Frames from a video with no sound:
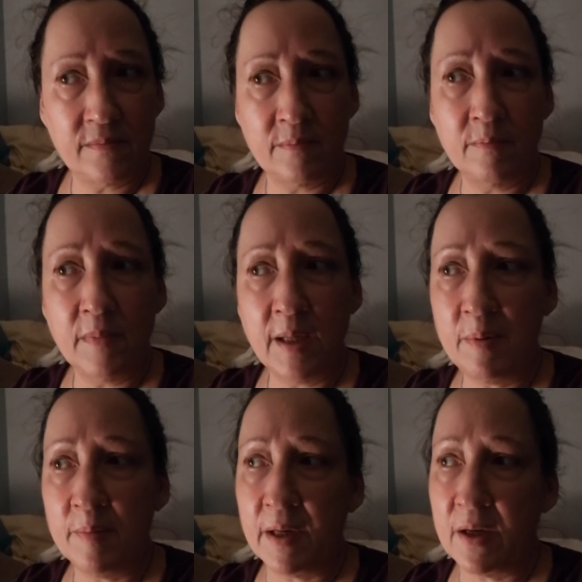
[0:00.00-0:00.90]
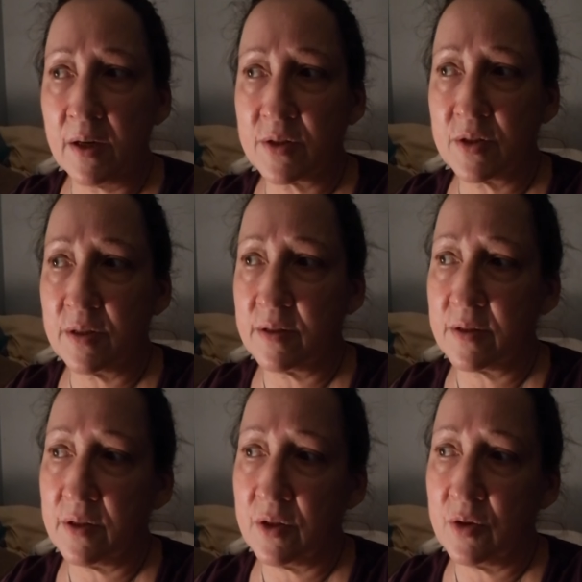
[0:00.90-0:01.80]
maybe my oxygen
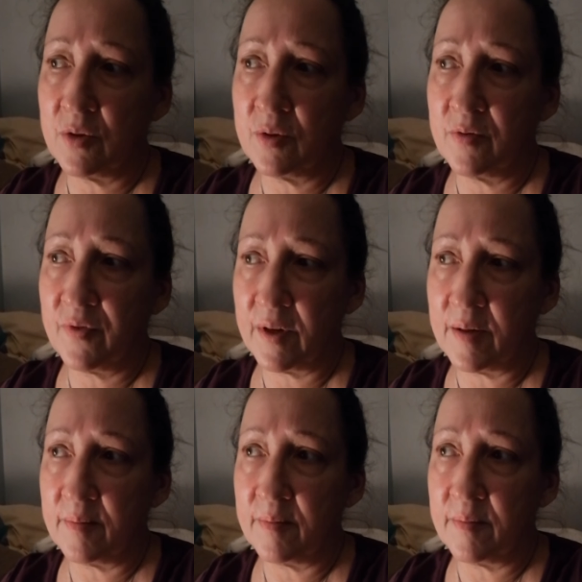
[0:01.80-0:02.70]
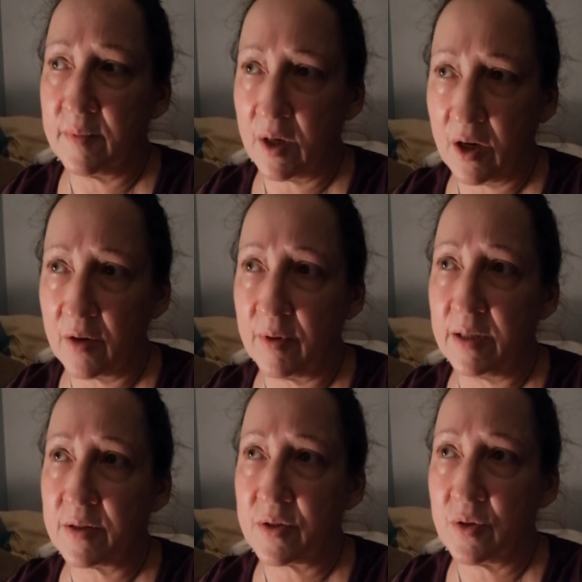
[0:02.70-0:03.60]
is low from the heart
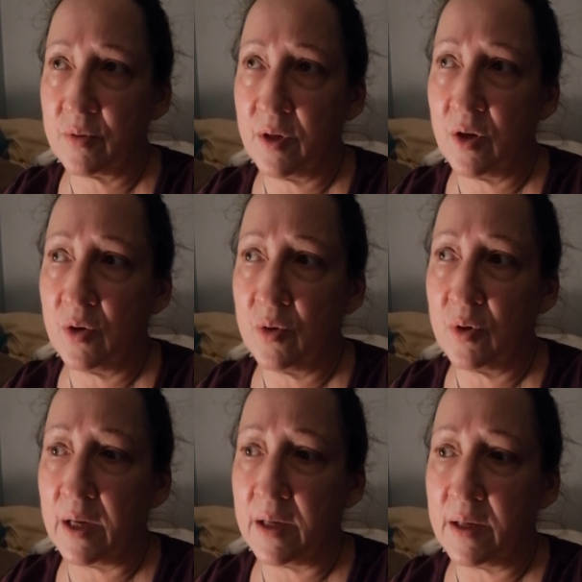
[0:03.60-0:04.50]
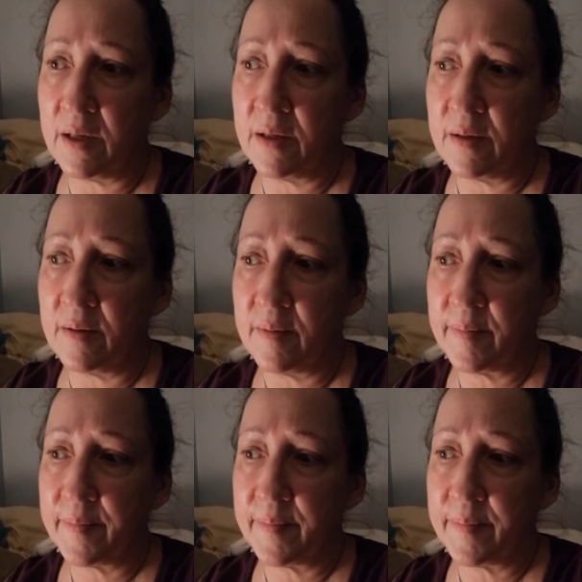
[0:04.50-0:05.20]
rate's so low and